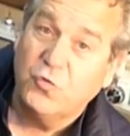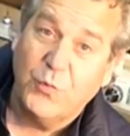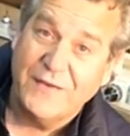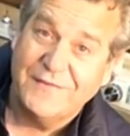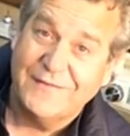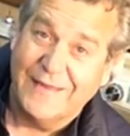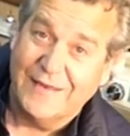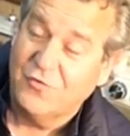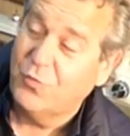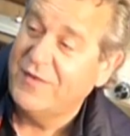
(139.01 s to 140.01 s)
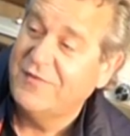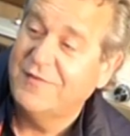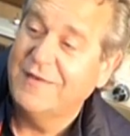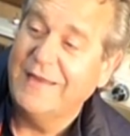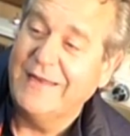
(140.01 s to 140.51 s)
twist it
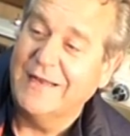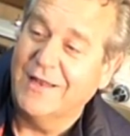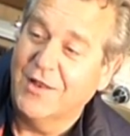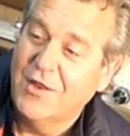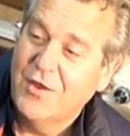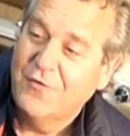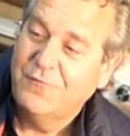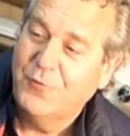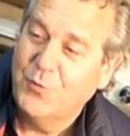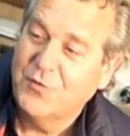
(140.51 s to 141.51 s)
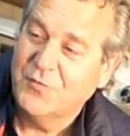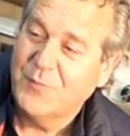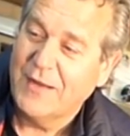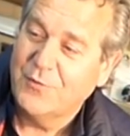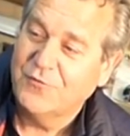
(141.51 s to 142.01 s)
twist the needle forwards and
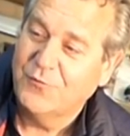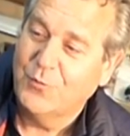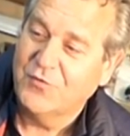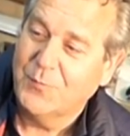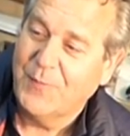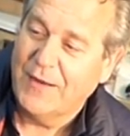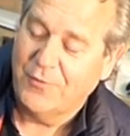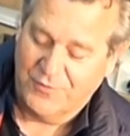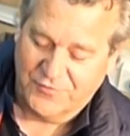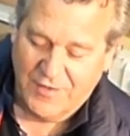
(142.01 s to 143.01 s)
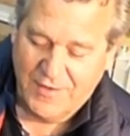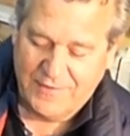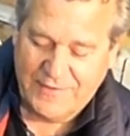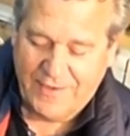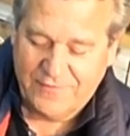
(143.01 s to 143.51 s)
backwards, forwards and backwards.
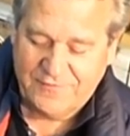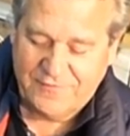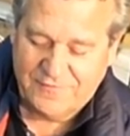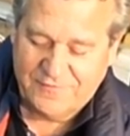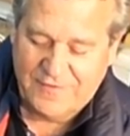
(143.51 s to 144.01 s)
Now this is,